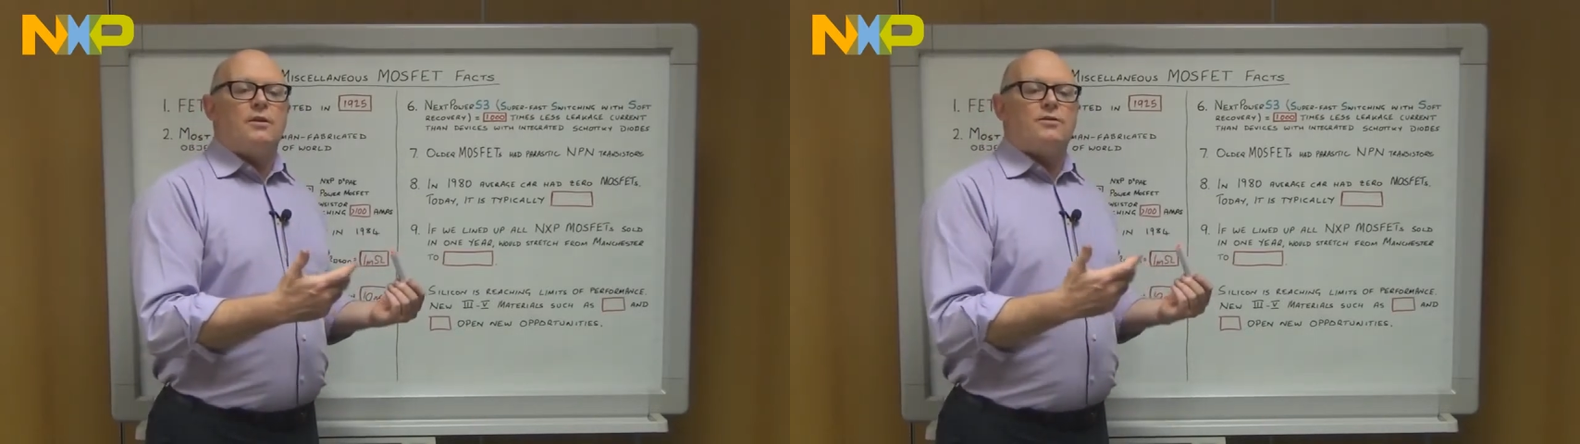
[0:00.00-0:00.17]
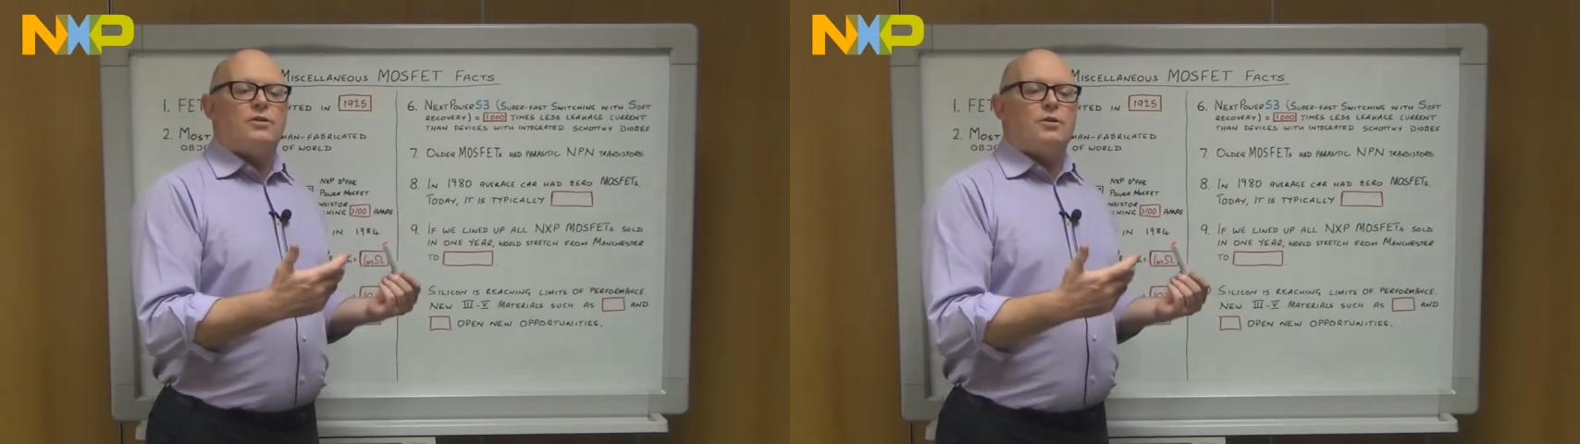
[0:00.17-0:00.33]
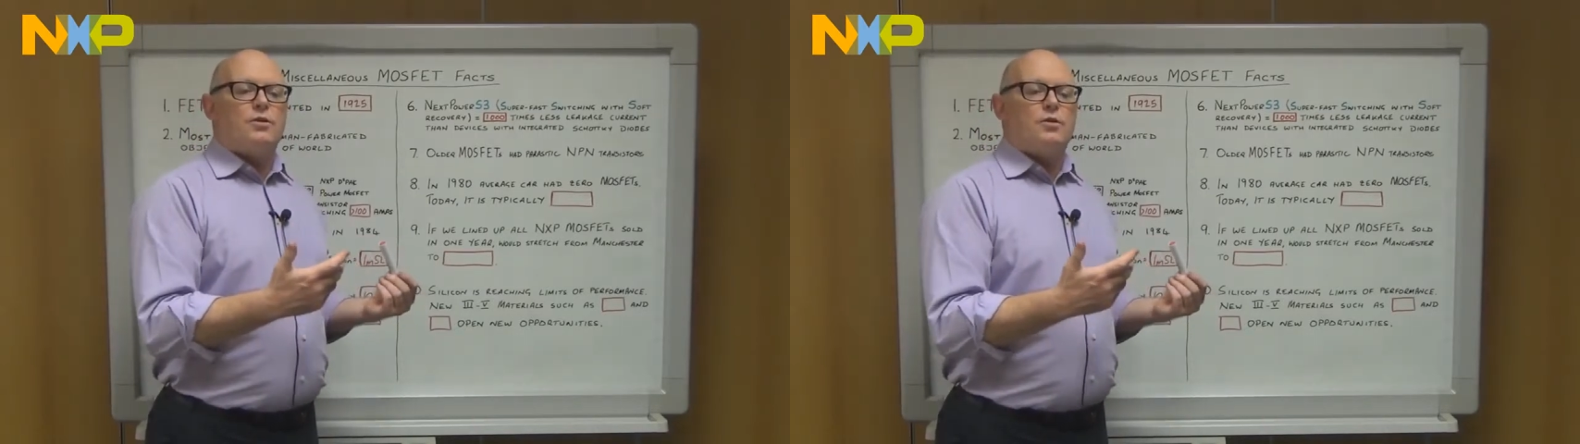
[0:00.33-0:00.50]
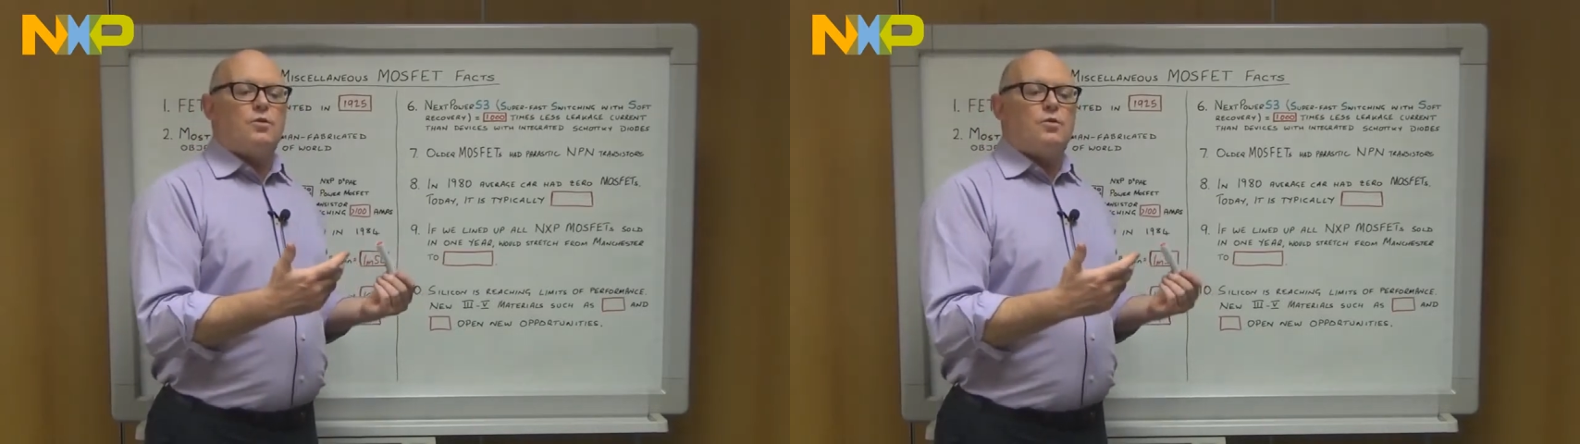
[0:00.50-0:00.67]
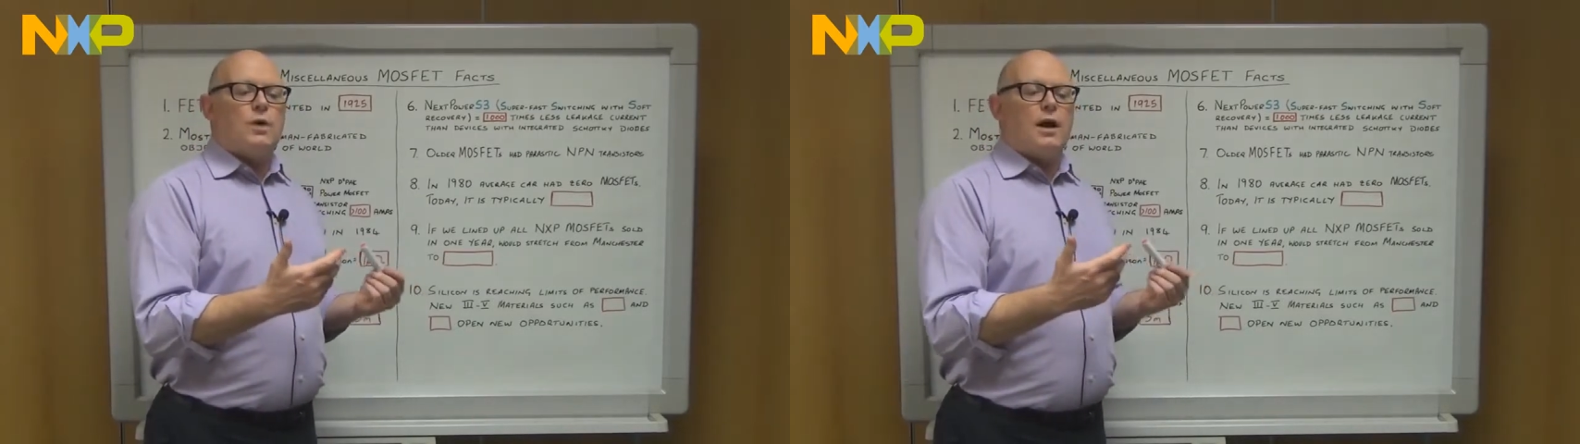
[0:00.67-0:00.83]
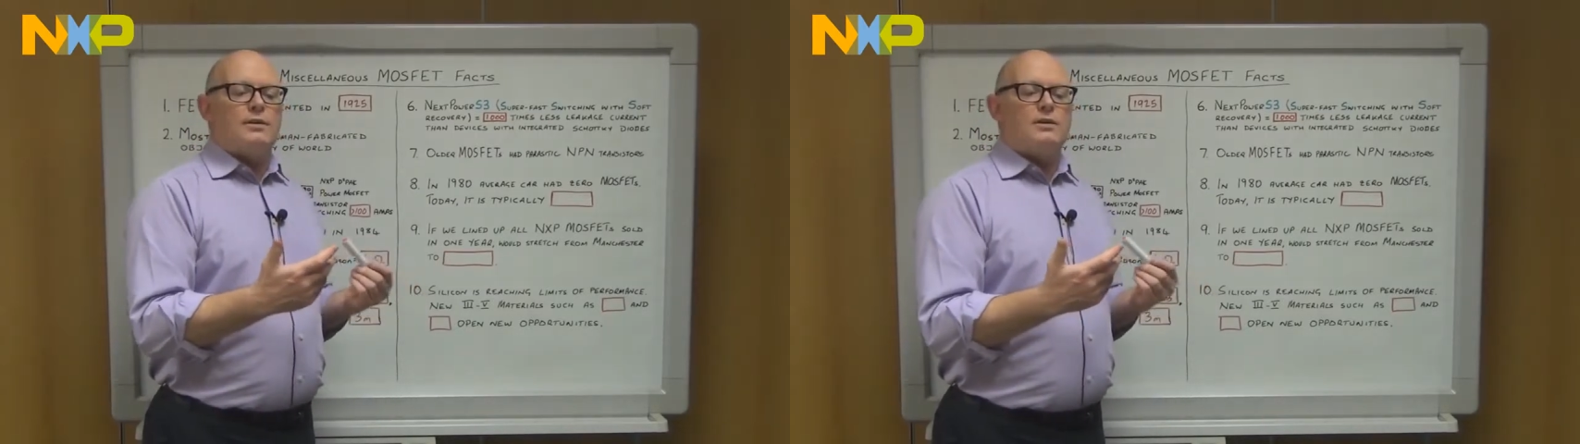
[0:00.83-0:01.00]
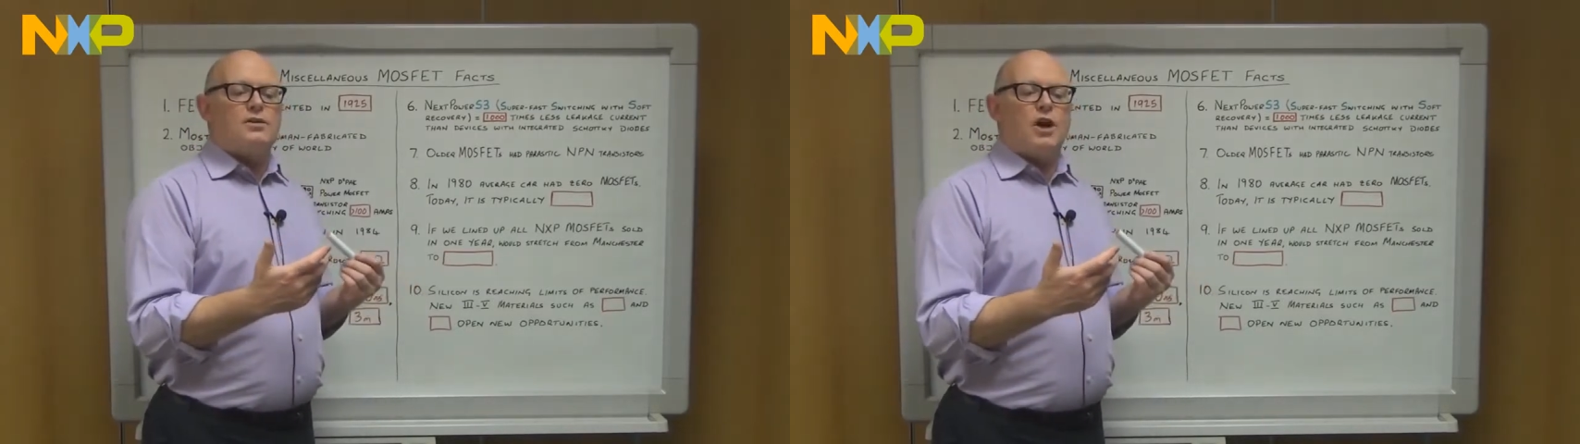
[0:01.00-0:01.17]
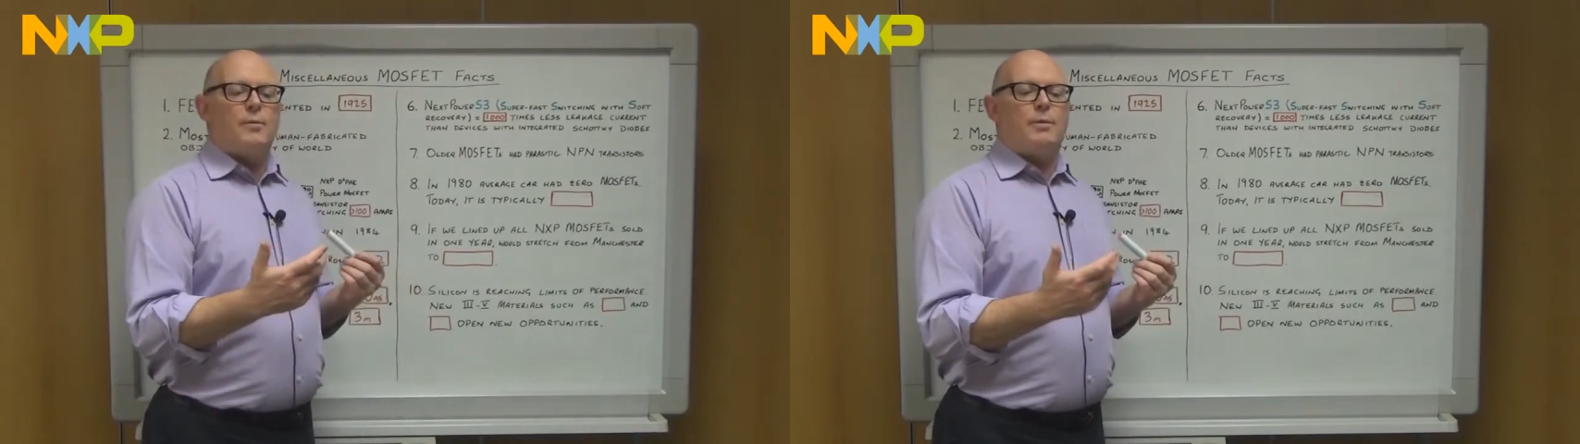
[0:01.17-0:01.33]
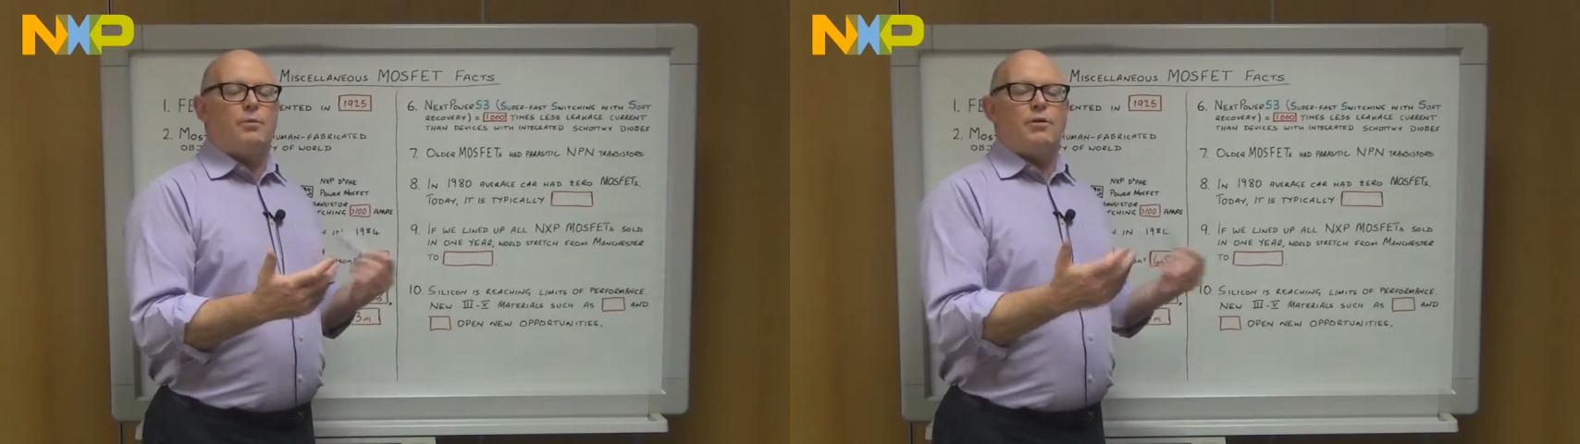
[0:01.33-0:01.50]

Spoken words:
to determine